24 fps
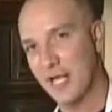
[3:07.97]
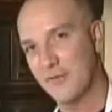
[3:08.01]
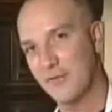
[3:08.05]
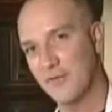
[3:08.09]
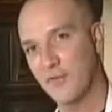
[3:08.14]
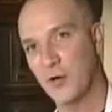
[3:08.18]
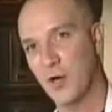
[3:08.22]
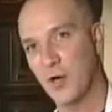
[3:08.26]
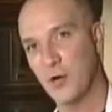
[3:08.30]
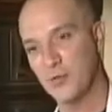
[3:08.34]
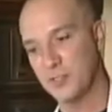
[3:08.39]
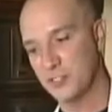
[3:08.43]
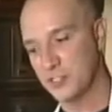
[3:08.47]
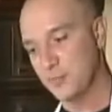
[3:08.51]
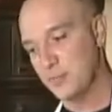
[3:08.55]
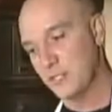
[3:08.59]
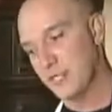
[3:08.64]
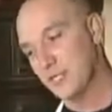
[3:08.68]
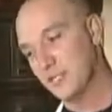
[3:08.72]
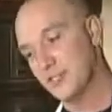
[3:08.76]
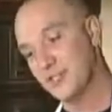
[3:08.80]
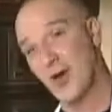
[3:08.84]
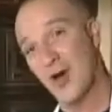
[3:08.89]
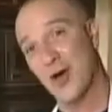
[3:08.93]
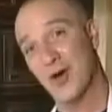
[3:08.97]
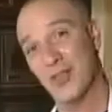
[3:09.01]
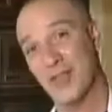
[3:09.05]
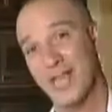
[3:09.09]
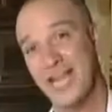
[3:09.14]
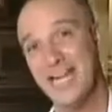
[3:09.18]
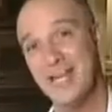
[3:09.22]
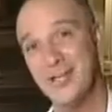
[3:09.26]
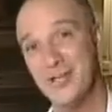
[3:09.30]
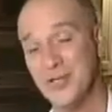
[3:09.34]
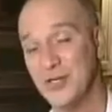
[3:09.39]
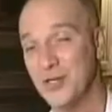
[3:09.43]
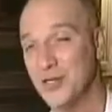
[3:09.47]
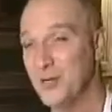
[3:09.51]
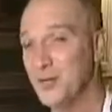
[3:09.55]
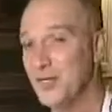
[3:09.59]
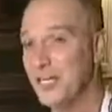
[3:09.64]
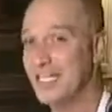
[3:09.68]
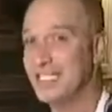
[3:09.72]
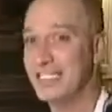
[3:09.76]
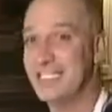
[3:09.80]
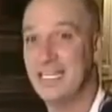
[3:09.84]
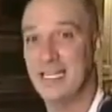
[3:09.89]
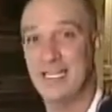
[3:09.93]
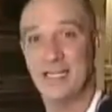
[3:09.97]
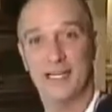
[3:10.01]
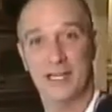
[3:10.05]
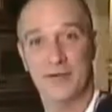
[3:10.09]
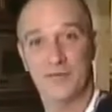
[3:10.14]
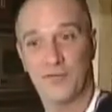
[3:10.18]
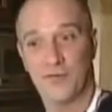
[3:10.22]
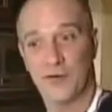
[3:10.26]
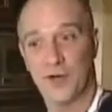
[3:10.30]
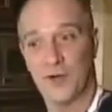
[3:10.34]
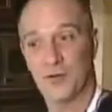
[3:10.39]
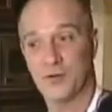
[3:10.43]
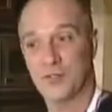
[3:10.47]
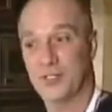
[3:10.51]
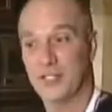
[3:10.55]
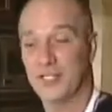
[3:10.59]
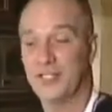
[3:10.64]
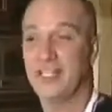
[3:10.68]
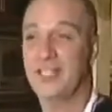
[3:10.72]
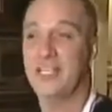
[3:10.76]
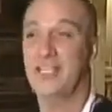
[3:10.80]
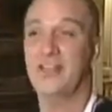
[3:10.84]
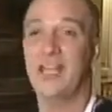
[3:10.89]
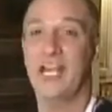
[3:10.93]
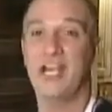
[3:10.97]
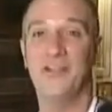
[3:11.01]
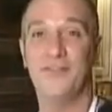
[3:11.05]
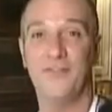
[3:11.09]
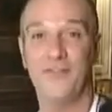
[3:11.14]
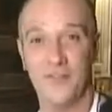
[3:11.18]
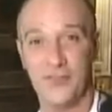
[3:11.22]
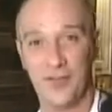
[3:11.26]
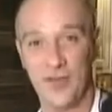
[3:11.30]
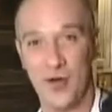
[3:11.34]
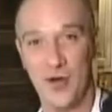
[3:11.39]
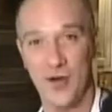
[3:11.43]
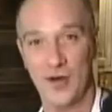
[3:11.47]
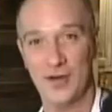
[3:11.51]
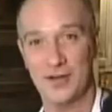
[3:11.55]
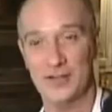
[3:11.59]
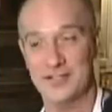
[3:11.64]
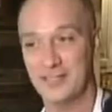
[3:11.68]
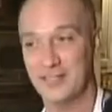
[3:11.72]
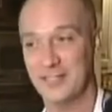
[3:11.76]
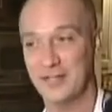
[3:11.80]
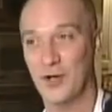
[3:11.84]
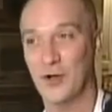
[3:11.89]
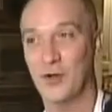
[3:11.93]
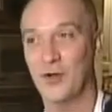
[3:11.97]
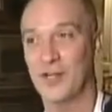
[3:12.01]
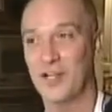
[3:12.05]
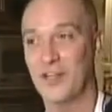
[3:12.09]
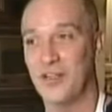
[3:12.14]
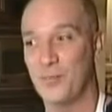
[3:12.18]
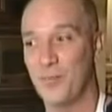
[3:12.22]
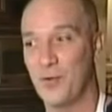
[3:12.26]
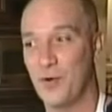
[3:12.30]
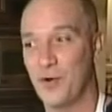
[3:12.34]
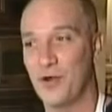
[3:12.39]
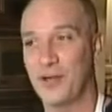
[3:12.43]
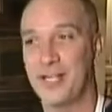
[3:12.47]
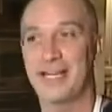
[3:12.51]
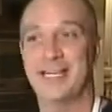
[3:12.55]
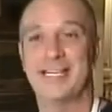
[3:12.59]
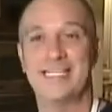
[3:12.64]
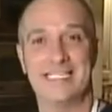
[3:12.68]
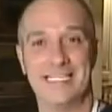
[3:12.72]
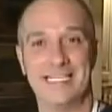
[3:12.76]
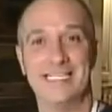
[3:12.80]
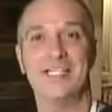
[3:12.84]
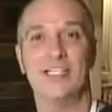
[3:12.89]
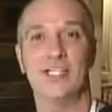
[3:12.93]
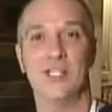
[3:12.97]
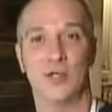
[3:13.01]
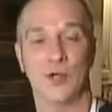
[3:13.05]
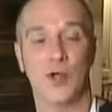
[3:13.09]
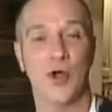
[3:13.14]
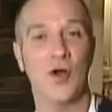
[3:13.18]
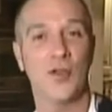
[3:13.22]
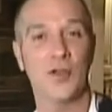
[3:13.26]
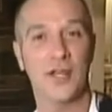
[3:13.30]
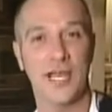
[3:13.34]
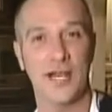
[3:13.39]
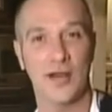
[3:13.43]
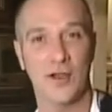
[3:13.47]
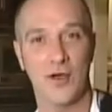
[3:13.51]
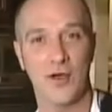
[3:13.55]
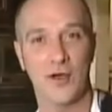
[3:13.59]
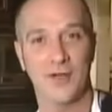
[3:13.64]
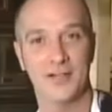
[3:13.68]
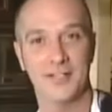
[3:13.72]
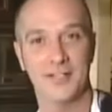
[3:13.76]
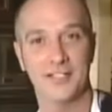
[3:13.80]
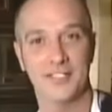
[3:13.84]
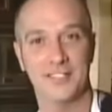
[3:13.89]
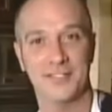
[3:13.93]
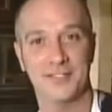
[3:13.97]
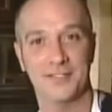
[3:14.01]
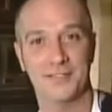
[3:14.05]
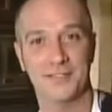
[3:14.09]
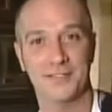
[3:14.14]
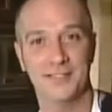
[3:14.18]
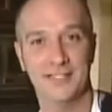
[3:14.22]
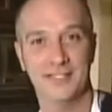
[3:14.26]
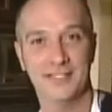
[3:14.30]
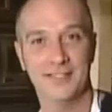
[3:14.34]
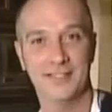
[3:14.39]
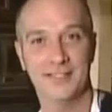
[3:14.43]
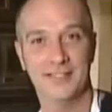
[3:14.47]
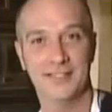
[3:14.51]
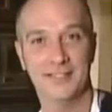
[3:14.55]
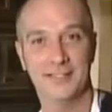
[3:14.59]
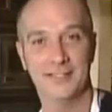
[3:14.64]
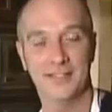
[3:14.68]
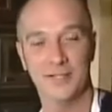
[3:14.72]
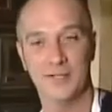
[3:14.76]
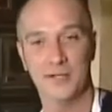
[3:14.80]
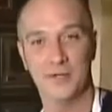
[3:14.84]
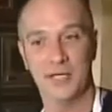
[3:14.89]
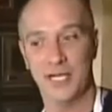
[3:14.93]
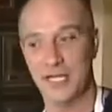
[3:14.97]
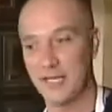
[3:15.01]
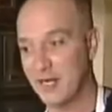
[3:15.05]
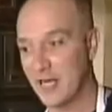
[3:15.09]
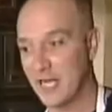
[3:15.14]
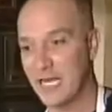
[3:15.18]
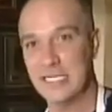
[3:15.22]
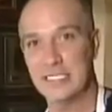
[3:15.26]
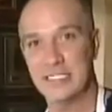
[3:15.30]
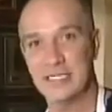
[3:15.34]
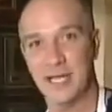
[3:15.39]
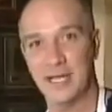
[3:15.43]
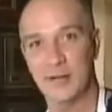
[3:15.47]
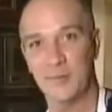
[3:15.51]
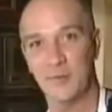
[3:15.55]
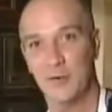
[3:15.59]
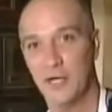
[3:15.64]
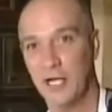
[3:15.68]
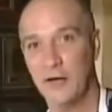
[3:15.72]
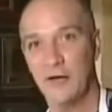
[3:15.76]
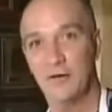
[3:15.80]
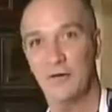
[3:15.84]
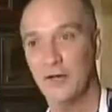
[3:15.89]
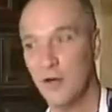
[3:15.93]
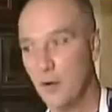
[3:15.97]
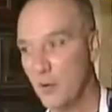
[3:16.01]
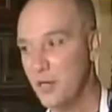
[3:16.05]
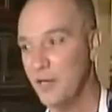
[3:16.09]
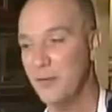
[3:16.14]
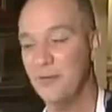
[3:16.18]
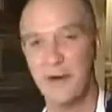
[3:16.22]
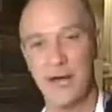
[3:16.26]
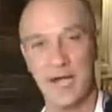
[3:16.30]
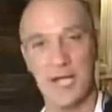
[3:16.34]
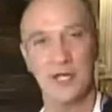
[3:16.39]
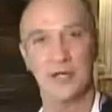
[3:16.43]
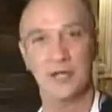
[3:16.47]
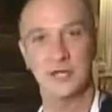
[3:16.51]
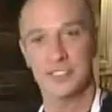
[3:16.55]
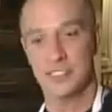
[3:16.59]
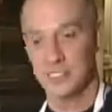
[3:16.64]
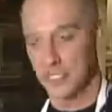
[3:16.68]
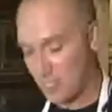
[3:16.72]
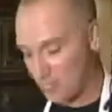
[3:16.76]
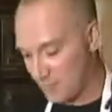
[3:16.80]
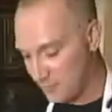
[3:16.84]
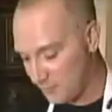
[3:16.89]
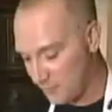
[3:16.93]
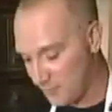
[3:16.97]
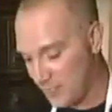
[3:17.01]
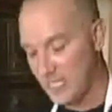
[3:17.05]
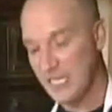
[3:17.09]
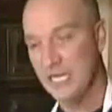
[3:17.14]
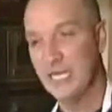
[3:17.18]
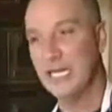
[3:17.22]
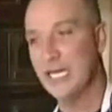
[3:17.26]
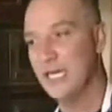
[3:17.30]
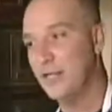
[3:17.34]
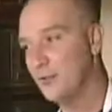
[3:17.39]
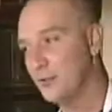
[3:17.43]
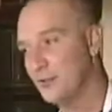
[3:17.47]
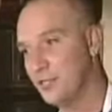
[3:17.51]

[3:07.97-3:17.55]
Buy it frozen, because all they do is get it in frozen. Then they thaw it early in the morning and it sits there all day long until, at nighttime. Well, go in and buy it yourself.